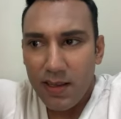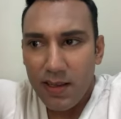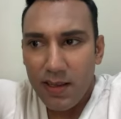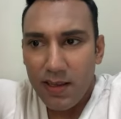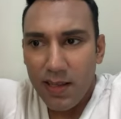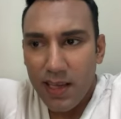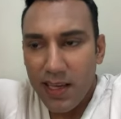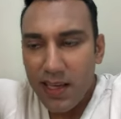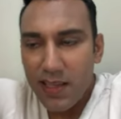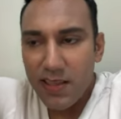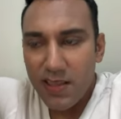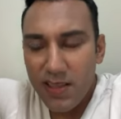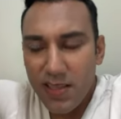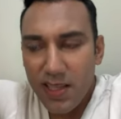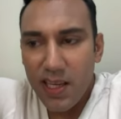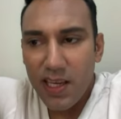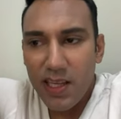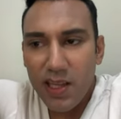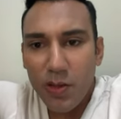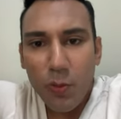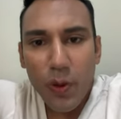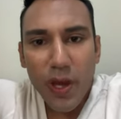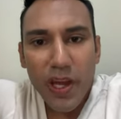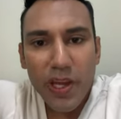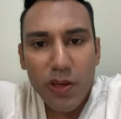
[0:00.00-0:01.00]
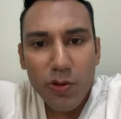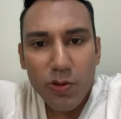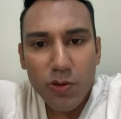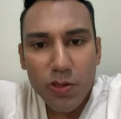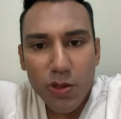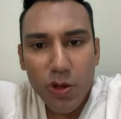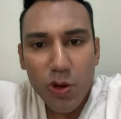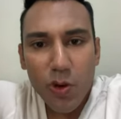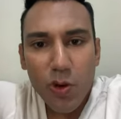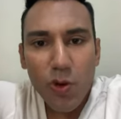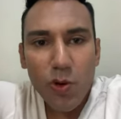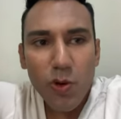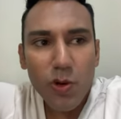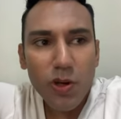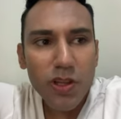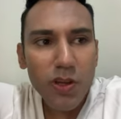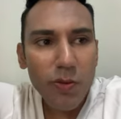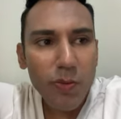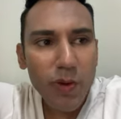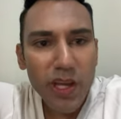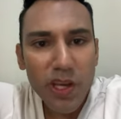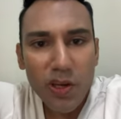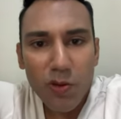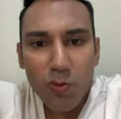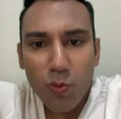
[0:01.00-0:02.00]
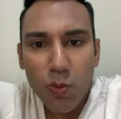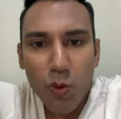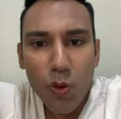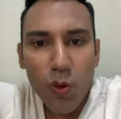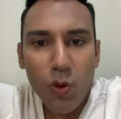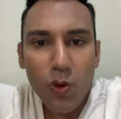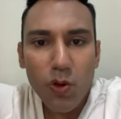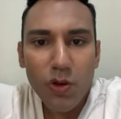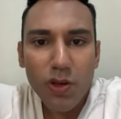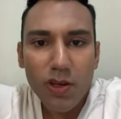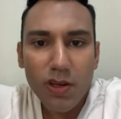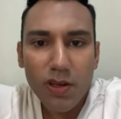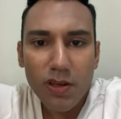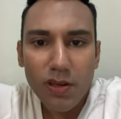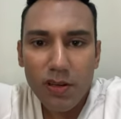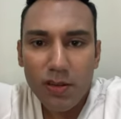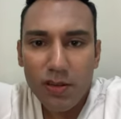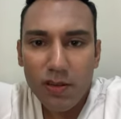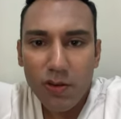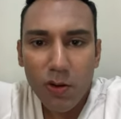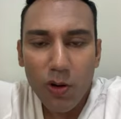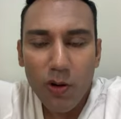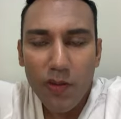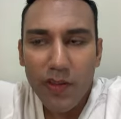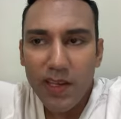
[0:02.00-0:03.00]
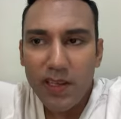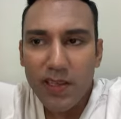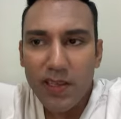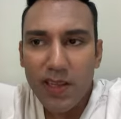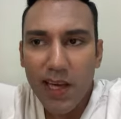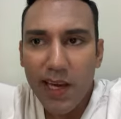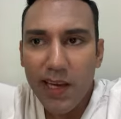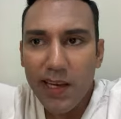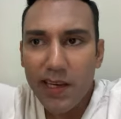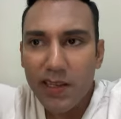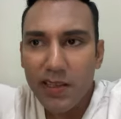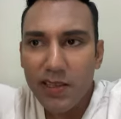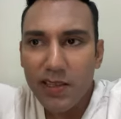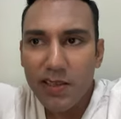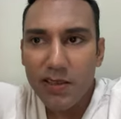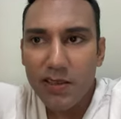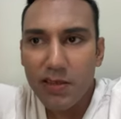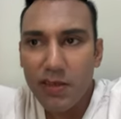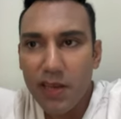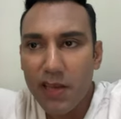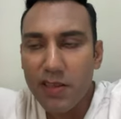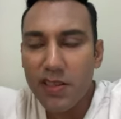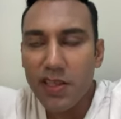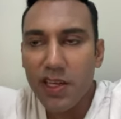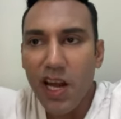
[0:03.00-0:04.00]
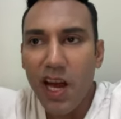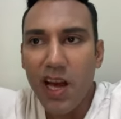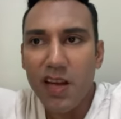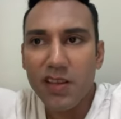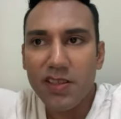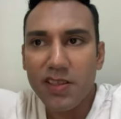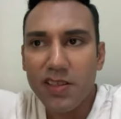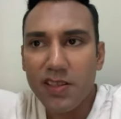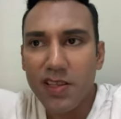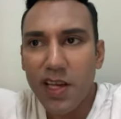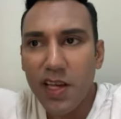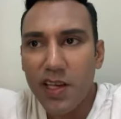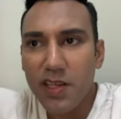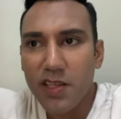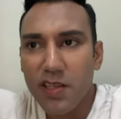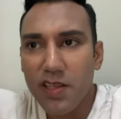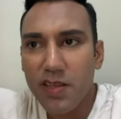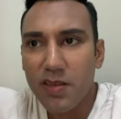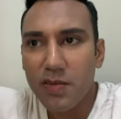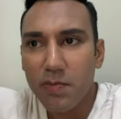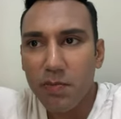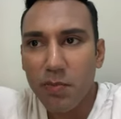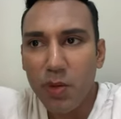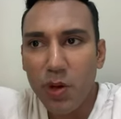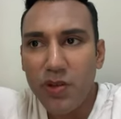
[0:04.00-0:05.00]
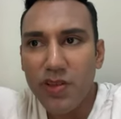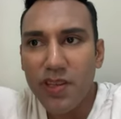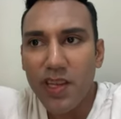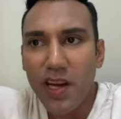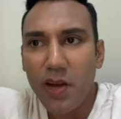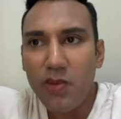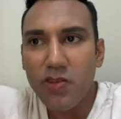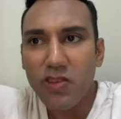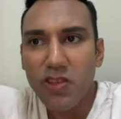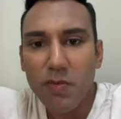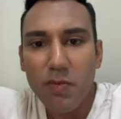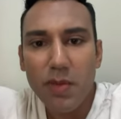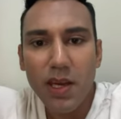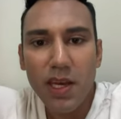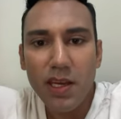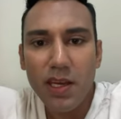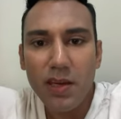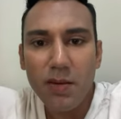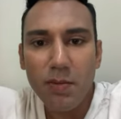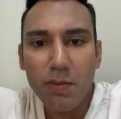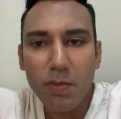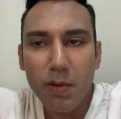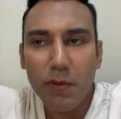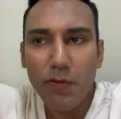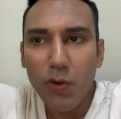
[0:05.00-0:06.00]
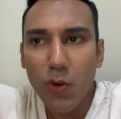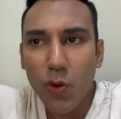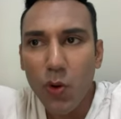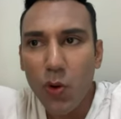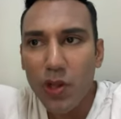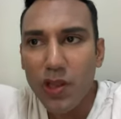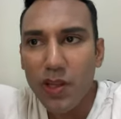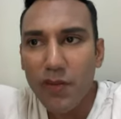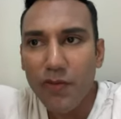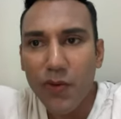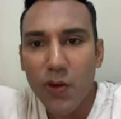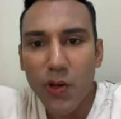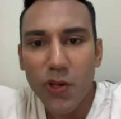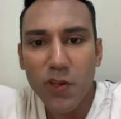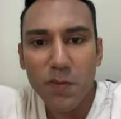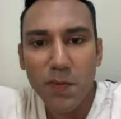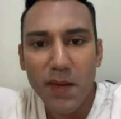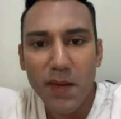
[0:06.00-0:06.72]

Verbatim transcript: they can see the way you talk, the way you walk, all of these things. As a narcissist pointed out to me before on the first